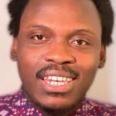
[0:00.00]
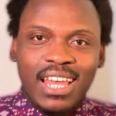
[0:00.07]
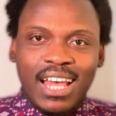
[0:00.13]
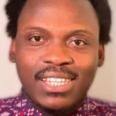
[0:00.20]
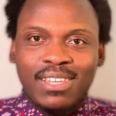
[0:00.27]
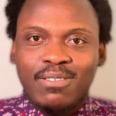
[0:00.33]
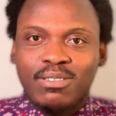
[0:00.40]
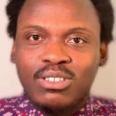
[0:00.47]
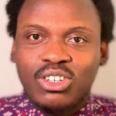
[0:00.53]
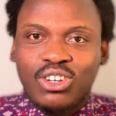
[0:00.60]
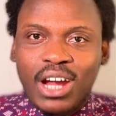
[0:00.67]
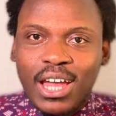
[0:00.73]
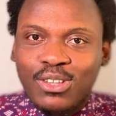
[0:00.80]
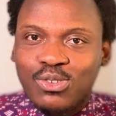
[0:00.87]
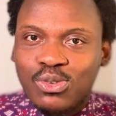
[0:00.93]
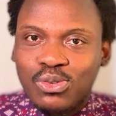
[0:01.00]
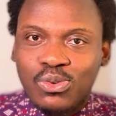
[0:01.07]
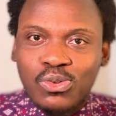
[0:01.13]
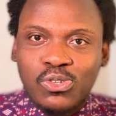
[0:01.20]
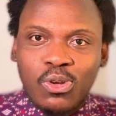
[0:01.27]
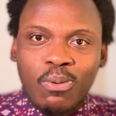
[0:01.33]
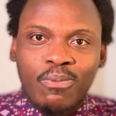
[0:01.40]
They are still trying to
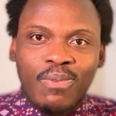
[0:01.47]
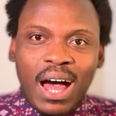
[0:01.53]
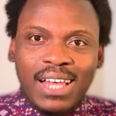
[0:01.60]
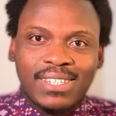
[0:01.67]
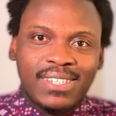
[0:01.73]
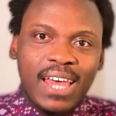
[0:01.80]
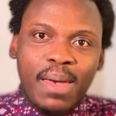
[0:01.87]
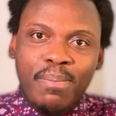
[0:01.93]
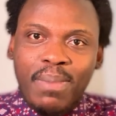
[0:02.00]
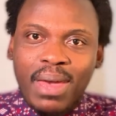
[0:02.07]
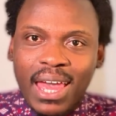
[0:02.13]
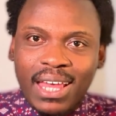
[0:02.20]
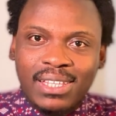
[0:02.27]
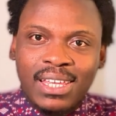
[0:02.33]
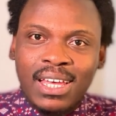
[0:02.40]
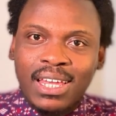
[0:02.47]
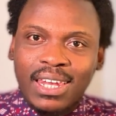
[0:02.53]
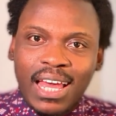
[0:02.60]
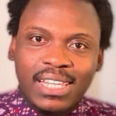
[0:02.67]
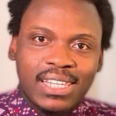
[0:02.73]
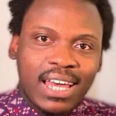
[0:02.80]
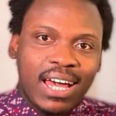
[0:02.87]
do some assignment
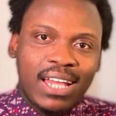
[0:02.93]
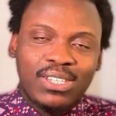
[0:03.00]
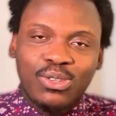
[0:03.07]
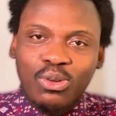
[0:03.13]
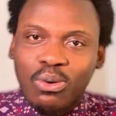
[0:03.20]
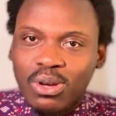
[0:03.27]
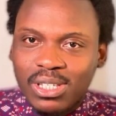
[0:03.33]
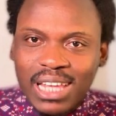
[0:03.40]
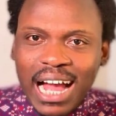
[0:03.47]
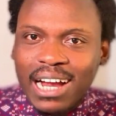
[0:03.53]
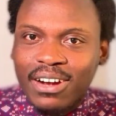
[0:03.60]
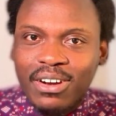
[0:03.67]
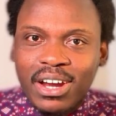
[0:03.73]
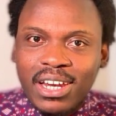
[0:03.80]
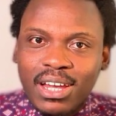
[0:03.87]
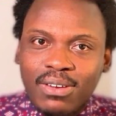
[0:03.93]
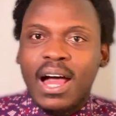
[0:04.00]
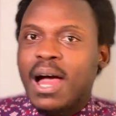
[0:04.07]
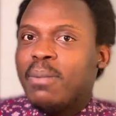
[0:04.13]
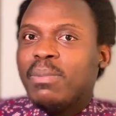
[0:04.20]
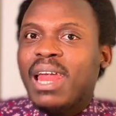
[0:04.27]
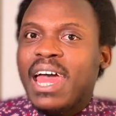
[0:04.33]
that is counted towards their grade.
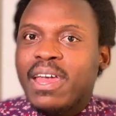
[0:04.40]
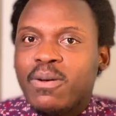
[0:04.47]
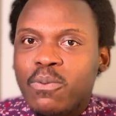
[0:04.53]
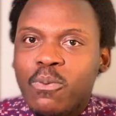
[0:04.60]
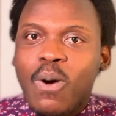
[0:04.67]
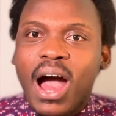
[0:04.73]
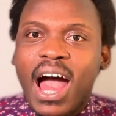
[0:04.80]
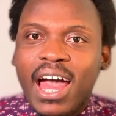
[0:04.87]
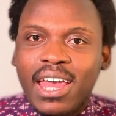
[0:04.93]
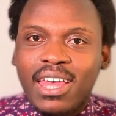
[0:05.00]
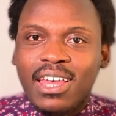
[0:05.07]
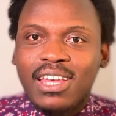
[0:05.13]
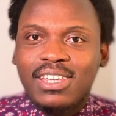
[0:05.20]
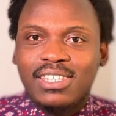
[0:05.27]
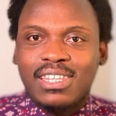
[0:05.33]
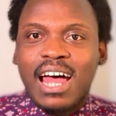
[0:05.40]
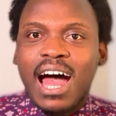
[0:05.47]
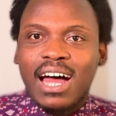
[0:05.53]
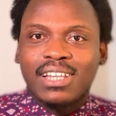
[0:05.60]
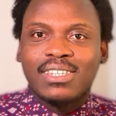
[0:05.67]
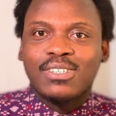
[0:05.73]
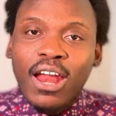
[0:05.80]
I'm like, why is
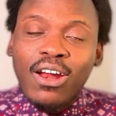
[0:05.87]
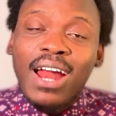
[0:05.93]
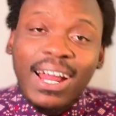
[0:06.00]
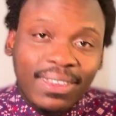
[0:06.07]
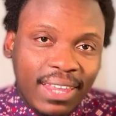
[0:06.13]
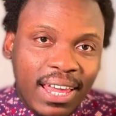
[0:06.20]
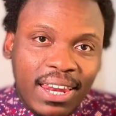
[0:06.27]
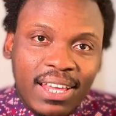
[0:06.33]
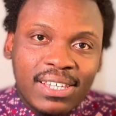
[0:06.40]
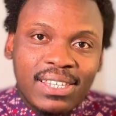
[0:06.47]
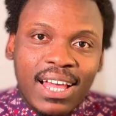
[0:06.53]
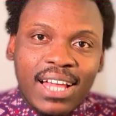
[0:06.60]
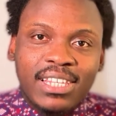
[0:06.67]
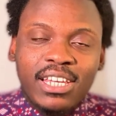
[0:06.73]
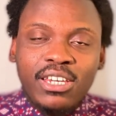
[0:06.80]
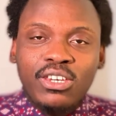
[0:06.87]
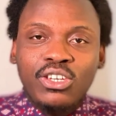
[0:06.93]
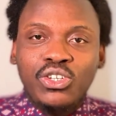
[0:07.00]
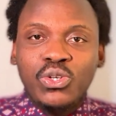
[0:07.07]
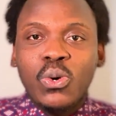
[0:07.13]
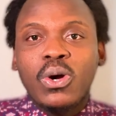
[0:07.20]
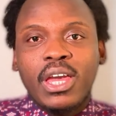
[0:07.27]
that? Another thing is that in
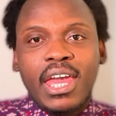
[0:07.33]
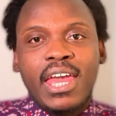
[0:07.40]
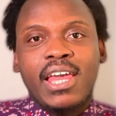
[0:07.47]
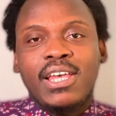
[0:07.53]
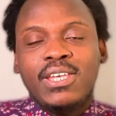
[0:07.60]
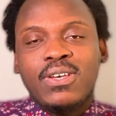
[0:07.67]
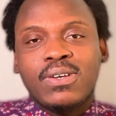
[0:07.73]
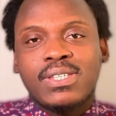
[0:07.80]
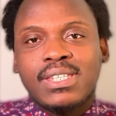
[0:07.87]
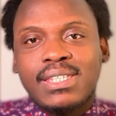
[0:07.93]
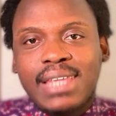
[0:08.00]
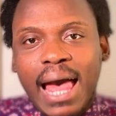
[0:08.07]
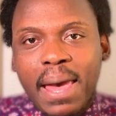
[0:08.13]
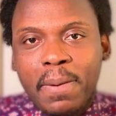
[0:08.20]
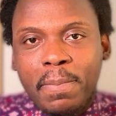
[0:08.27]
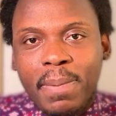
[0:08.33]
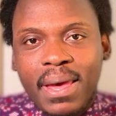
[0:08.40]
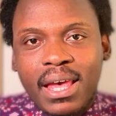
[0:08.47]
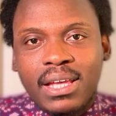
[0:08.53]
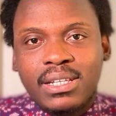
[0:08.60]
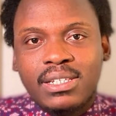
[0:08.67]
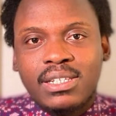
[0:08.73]
the UK, your
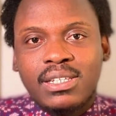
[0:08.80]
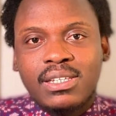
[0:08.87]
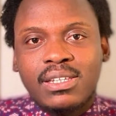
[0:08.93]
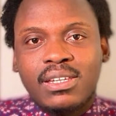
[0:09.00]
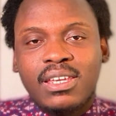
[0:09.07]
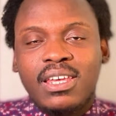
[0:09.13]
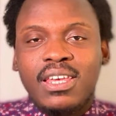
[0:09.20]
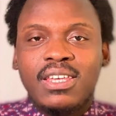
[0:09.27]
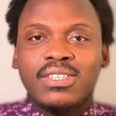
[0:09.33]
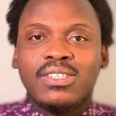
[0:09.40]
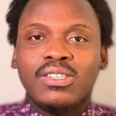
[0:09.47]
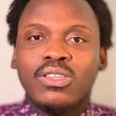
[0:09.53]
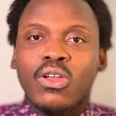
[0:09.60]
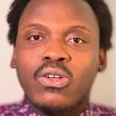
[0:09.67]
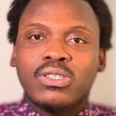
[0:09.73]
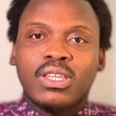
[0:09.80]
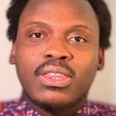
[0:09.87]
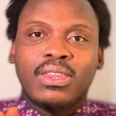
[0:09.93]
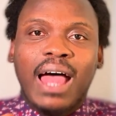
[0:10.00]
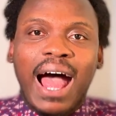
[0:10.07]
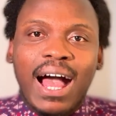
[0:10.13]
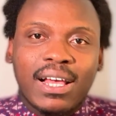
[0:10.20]
stipend is not
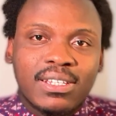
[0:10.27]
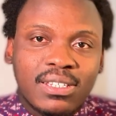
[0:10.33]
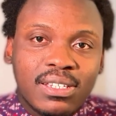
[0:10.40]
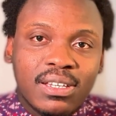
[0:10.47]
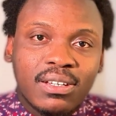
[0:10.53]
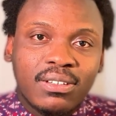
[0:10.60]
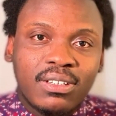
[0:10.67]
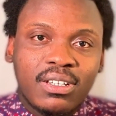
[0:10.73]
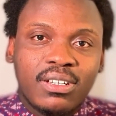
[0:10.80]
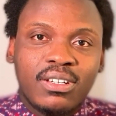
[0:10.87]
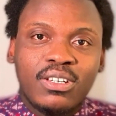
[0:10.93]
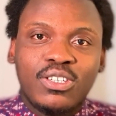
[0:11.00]
taxed.